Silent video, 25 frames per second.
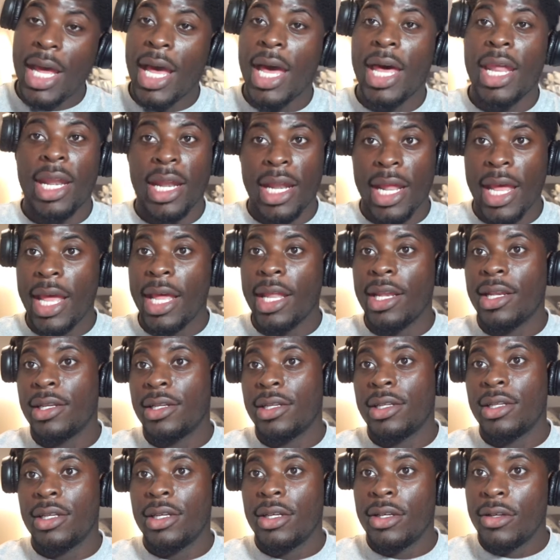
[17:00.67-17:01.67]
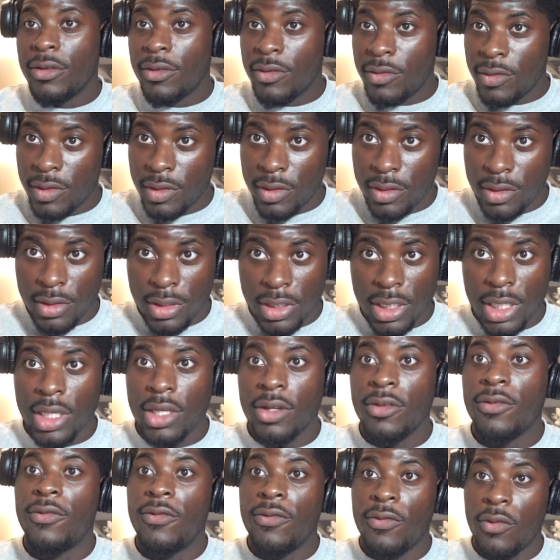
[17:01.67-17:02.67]
out of that
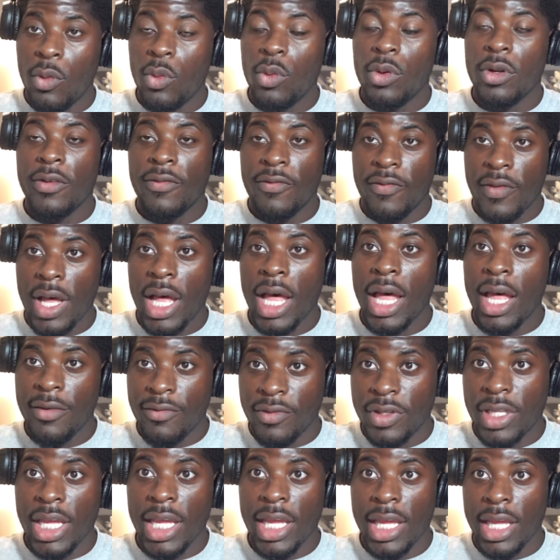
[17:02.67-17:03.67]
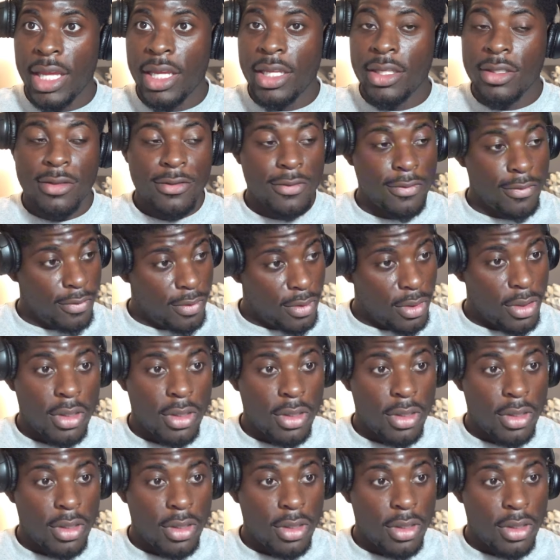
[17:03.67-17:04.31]
four to five days.